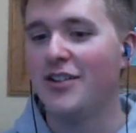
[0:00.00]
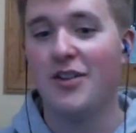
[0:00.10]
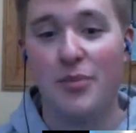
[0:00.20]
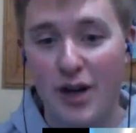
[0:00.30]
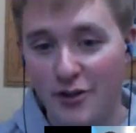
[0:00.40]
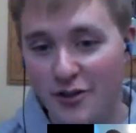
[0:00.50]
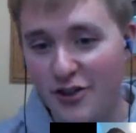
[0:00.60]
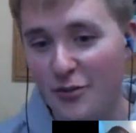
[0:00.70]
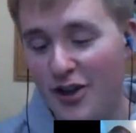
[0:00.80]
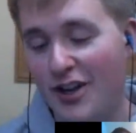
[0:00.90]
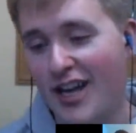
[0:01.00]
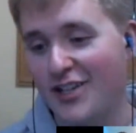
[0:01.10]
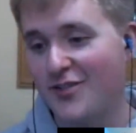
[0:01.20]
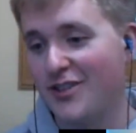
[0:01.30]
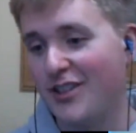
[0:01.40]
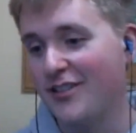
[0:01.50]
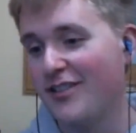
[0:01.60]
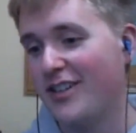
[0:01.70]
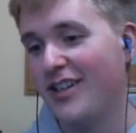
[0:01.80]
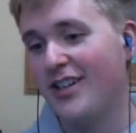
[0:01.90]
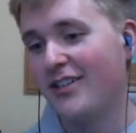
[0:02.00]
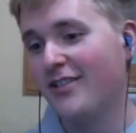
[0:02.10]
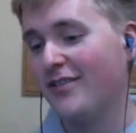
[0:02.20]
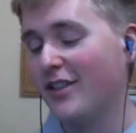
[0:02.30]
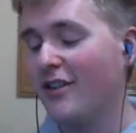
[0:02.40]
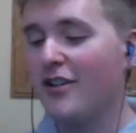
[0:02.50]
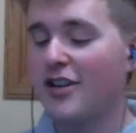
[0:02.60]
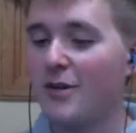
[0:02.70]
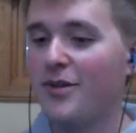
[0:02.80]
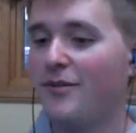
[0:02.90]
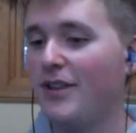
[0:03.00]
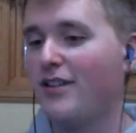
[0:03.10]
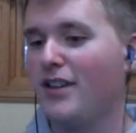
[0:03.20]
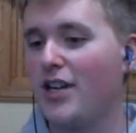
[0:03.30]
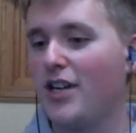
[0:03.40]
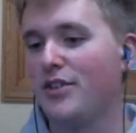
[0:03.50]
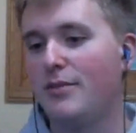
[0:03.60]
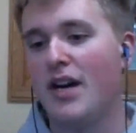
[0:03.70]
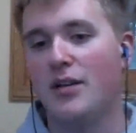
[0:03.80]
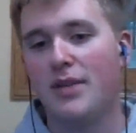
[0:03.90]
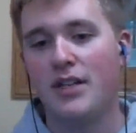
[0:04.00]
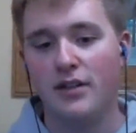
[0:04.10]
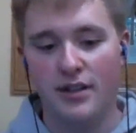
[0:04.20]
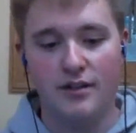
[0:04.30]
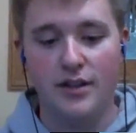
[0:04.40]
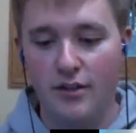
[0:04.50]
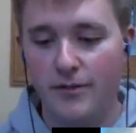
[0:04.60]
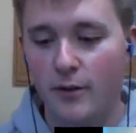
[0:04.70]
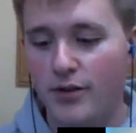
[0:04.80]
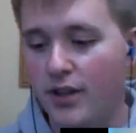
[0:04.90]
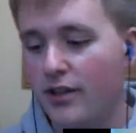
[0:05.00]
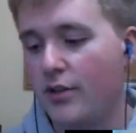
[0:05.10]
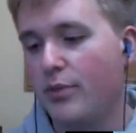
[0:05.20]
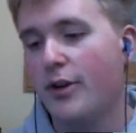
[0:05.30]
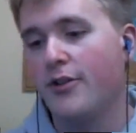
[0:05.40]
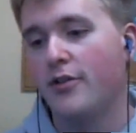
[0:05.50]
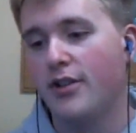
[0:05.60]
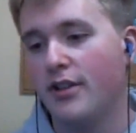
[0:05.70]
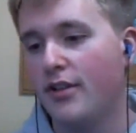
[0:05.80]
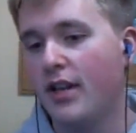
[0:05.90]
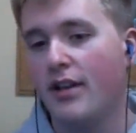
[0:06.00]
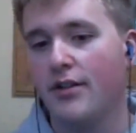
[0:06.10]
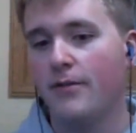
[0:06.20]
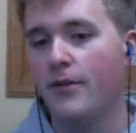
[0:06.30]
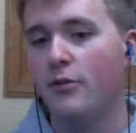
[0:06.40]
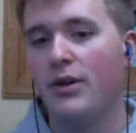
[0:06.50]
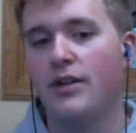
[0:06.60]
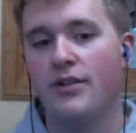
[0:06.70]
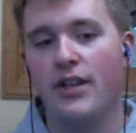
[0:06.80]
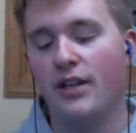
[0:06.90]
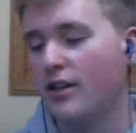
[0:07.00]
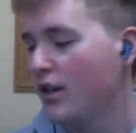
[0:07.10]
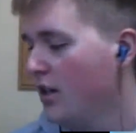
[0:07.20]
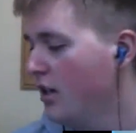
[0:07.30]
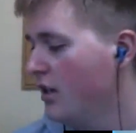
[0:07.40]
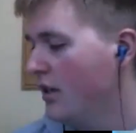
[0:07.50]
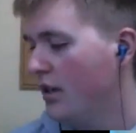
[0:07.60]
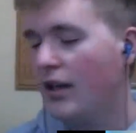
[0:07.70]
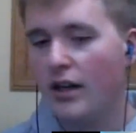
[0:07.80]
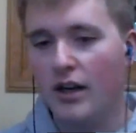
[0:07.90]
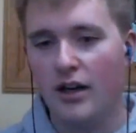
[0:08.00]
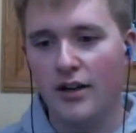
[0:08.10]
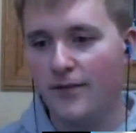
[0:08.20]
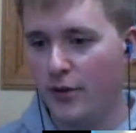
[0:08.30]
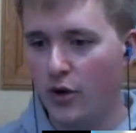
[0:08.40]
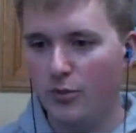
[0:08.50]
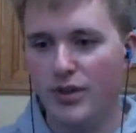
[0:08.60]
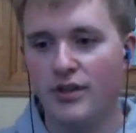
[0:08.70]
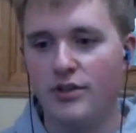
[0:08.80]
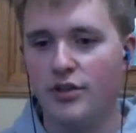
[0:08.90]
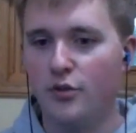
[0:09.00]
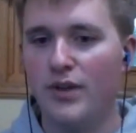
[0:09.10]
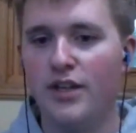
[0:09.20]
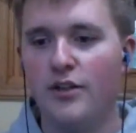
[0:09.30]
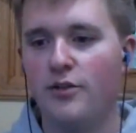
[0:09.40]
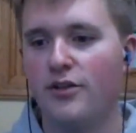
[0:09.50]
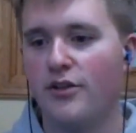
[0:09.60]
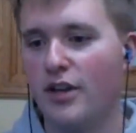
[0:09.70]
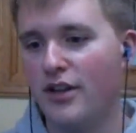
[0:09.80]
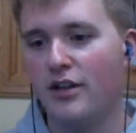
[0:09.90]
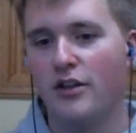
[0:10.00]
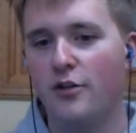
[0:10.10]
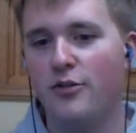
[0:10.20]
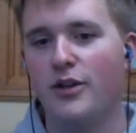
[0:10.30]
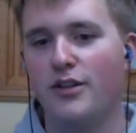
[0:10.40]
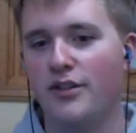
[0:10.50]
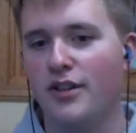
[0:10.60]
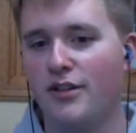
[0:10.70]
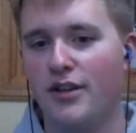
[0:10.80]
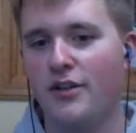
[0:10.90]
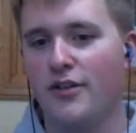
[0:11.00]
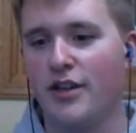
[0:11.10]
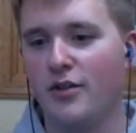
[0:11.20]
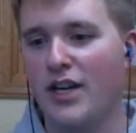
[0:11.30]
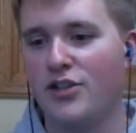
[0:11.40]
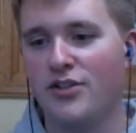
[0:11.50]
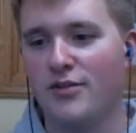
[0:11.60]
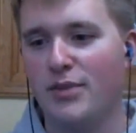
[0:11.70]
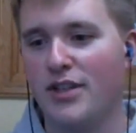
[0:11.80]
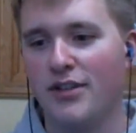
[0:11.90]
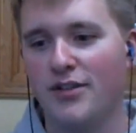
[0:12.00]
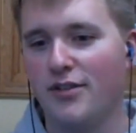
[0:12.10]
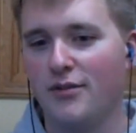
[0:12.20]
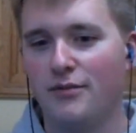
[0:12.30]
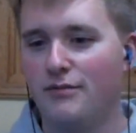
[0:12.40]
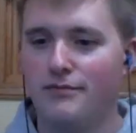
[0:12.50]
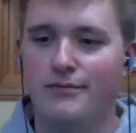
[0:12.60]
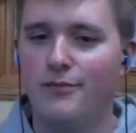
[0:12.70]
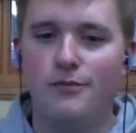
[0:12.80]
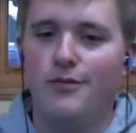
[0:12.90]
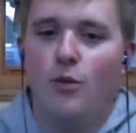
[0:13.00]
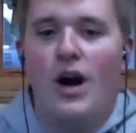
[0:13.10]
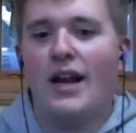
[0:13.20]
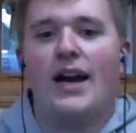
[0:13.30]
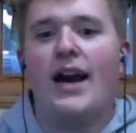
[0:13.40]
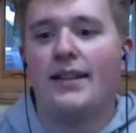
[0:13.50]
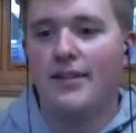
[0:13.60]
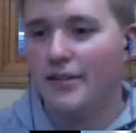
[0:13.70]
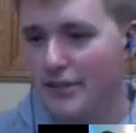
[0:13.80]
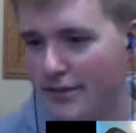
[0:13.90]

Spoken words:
The browser is one, actually. There are a couple of things that come to mind immediately. And the first is the browser, since it has a few bugs like if you open two windows and then close one, the entire thing crashes because why not?